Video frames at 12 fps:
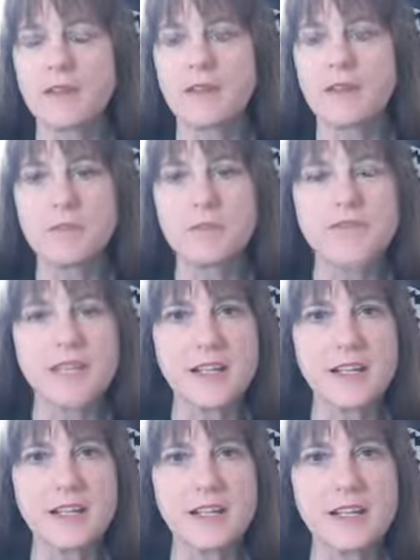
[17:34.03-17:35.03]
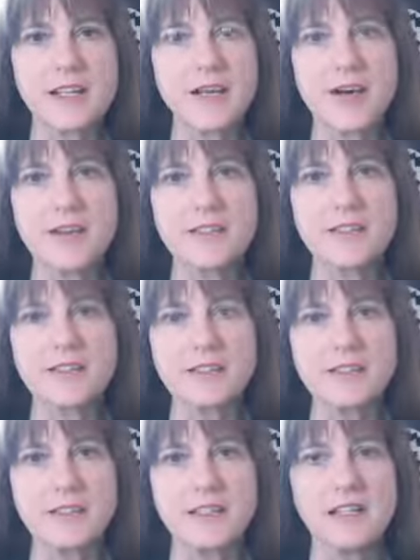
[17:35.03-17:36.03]
and Mercedes, I think, are all
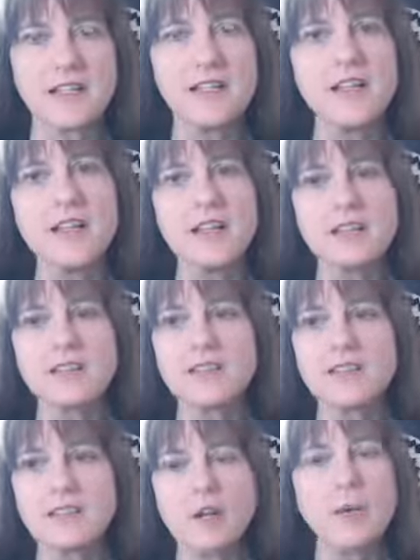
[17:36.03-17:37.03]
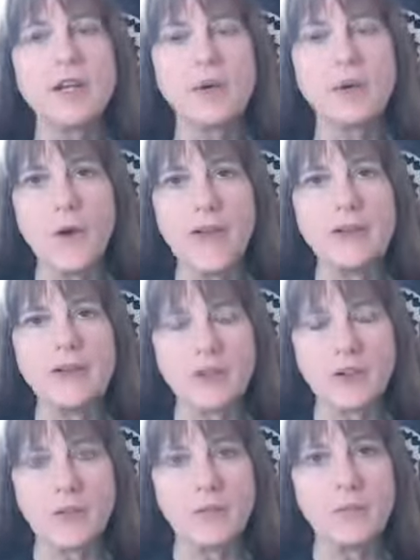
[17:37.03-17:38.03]
discussing it, is going away
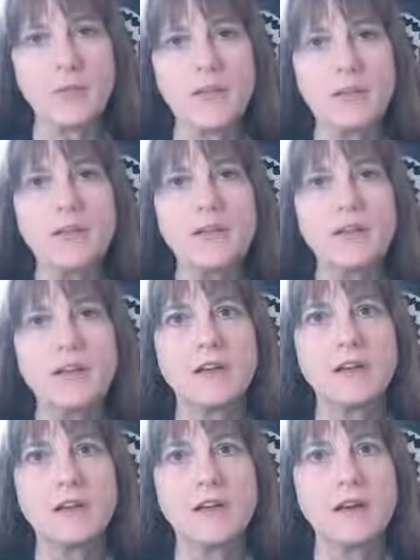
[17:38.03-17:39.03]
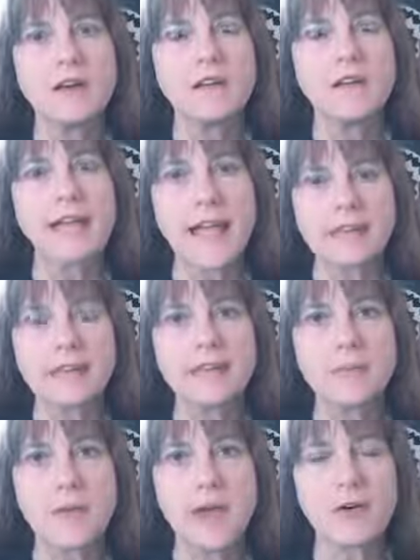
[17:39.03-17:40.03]
from
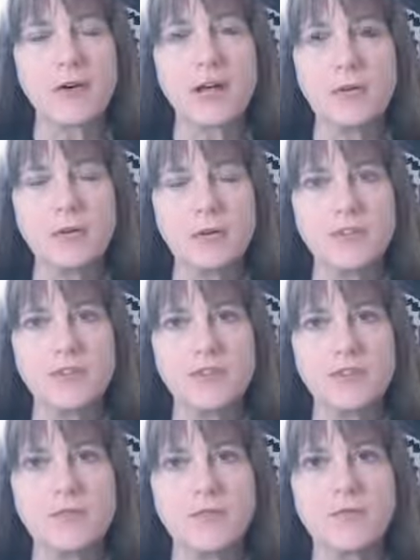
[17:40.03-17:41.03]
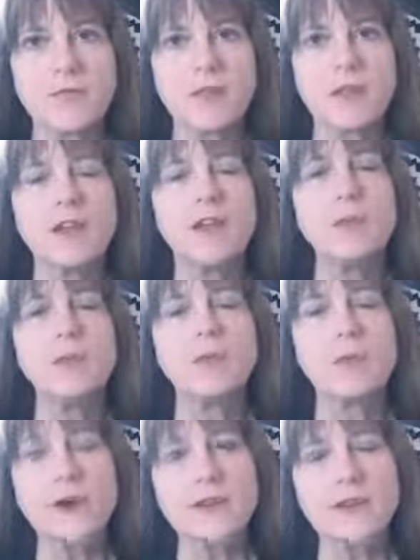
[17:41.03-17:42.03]
gasoline-powered automobiles.
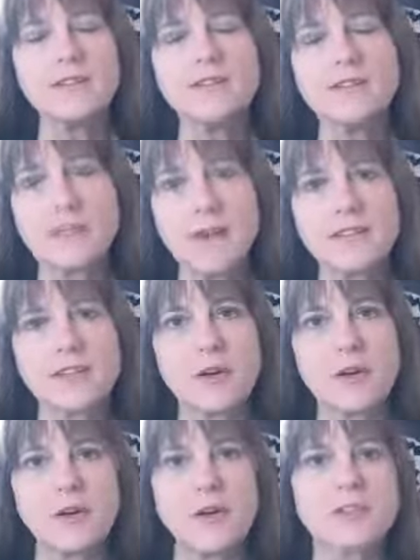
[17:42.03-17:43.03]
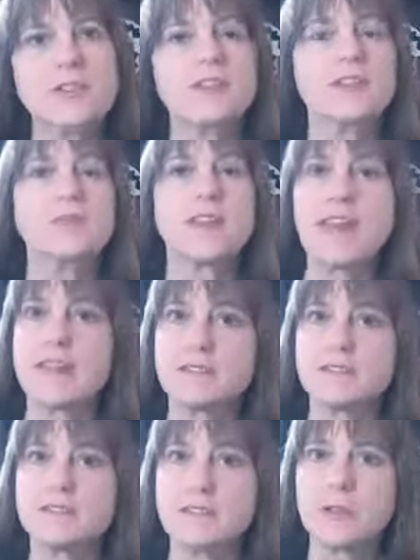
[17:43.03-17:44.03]
Well, what is New Mexico going to do
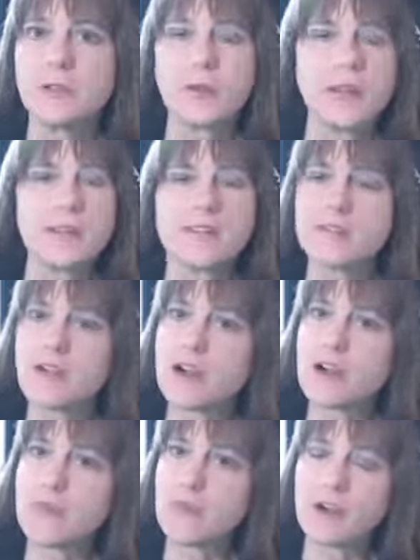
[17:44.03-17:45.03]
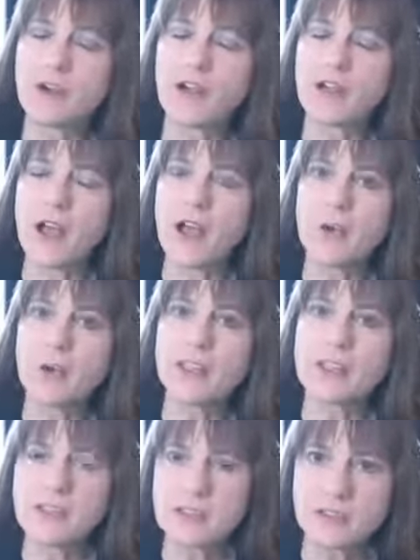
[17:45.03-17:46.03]
then? What are our
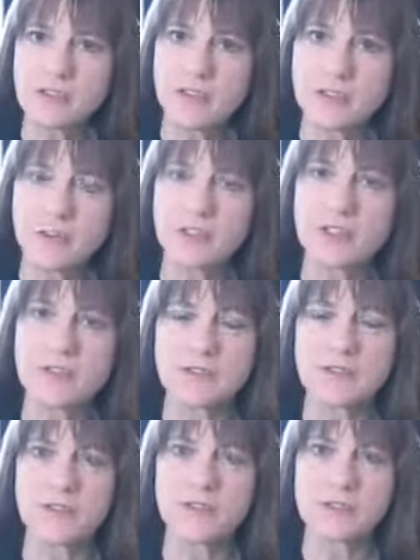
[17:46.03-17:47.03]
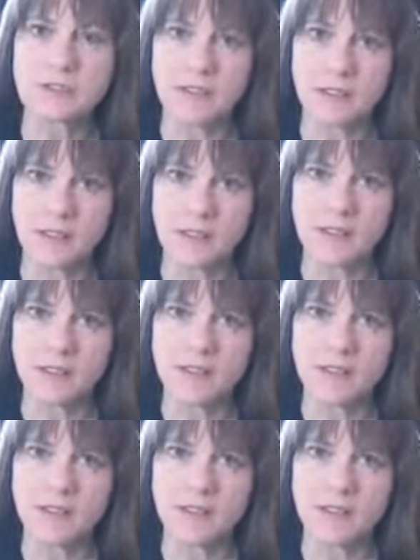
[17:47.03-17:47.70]
eastern communities going to do then